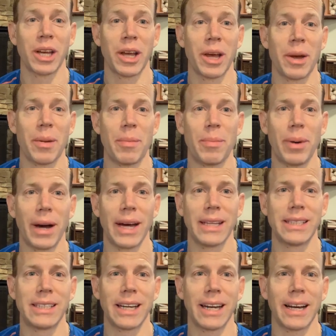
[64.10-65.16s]

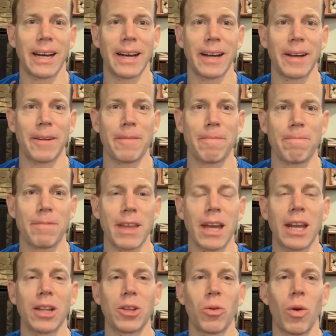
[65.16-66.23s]
But
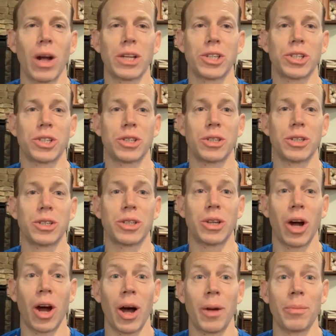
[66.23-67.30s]
getting to watch
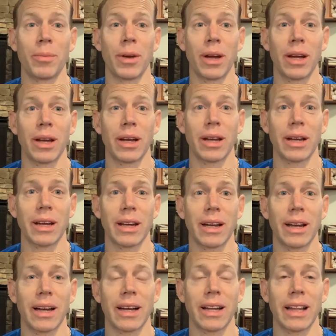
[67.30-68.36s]
Tom
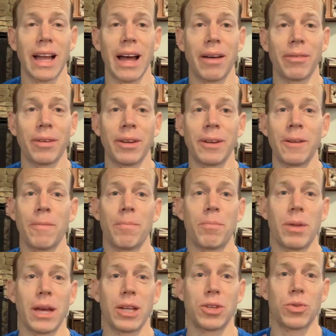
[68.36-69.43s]
Glavine
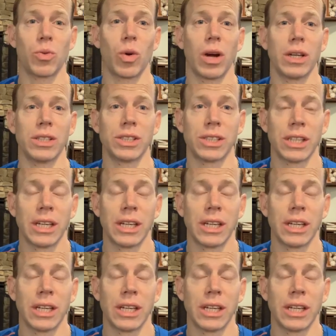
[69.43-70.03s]
pitch was